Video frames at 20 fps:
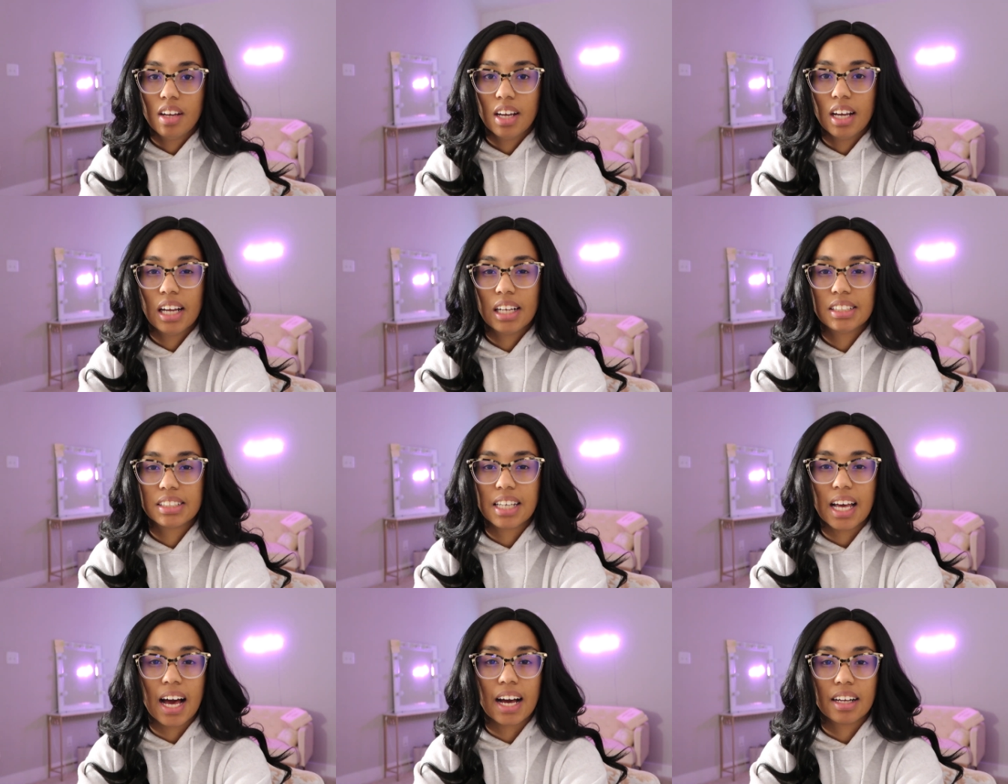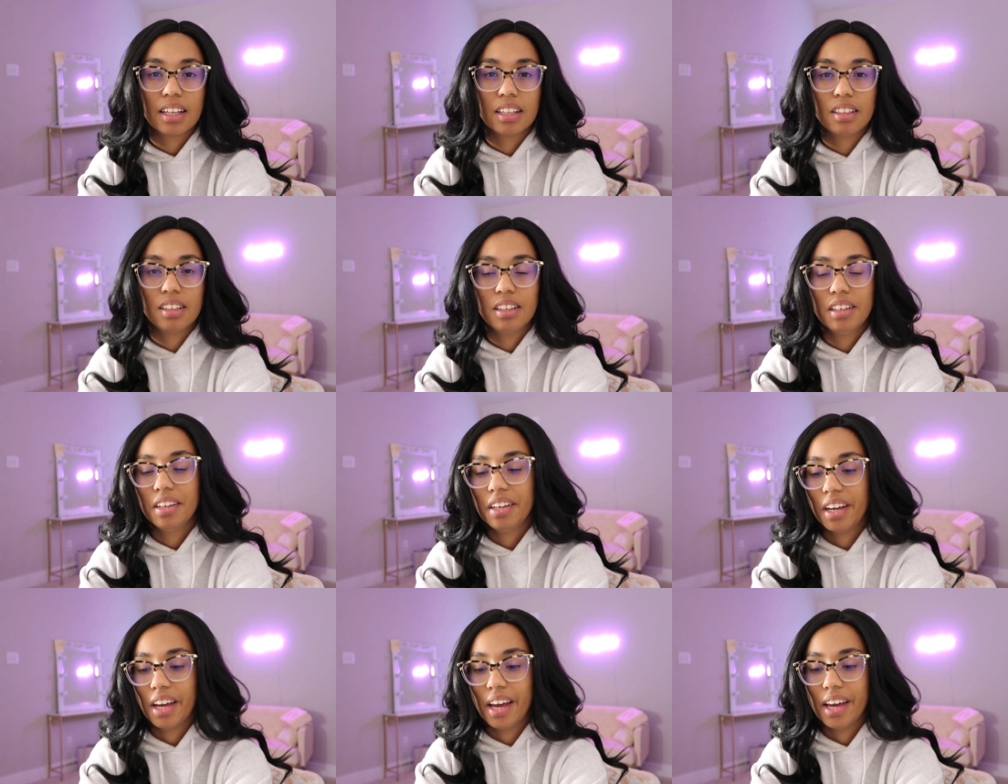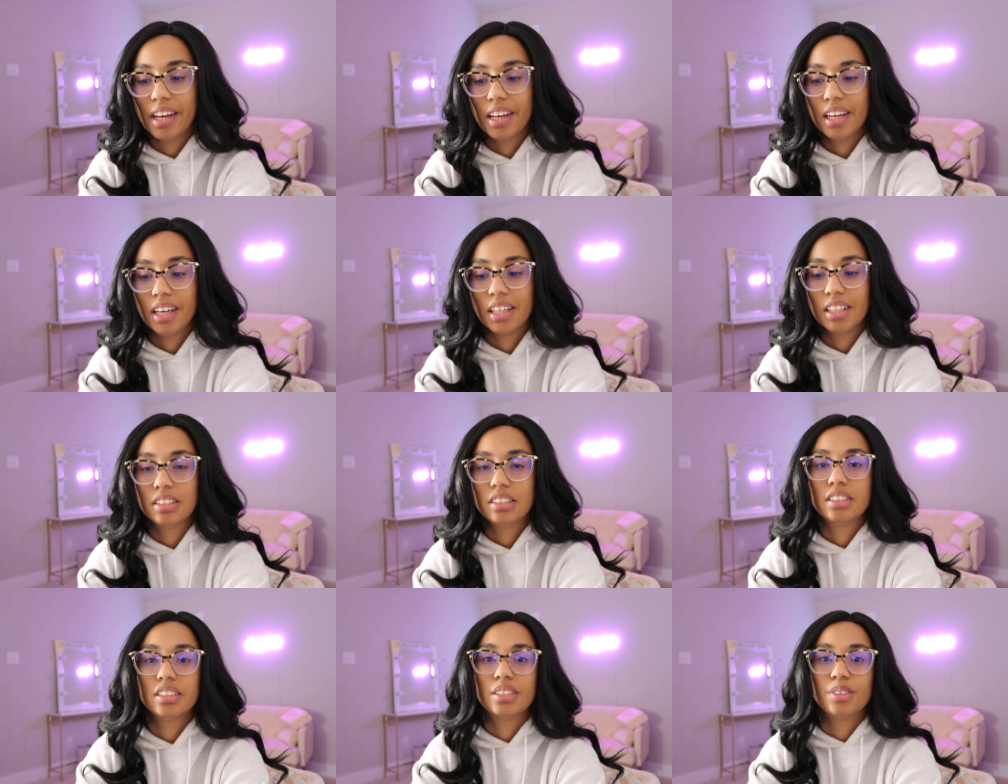exactly,
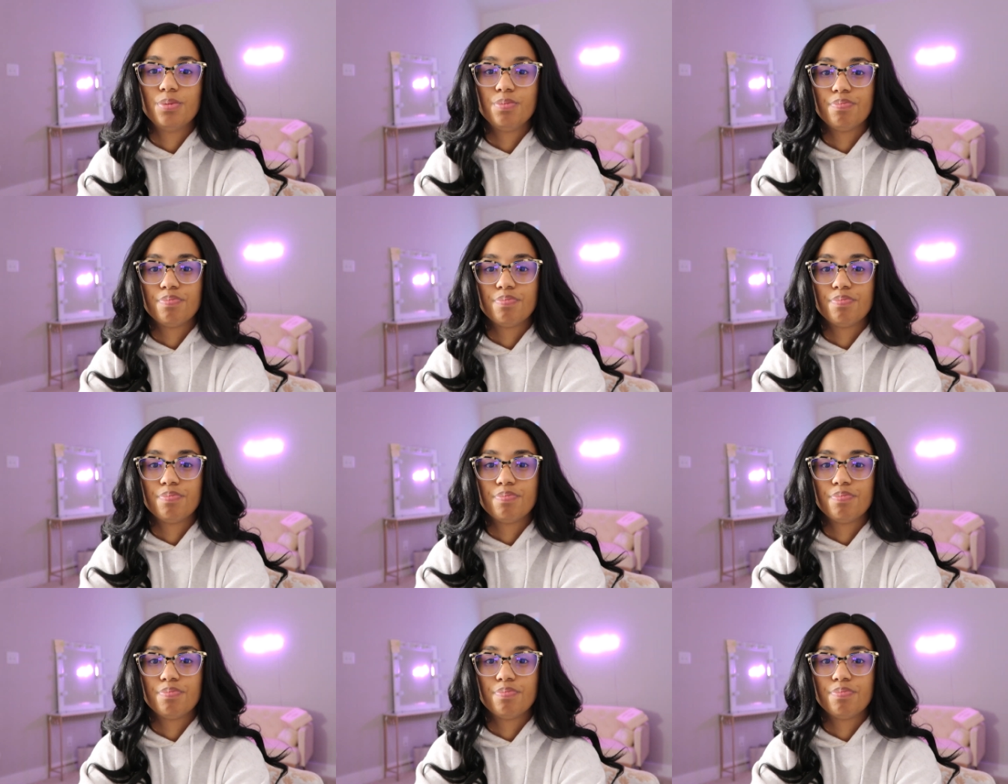and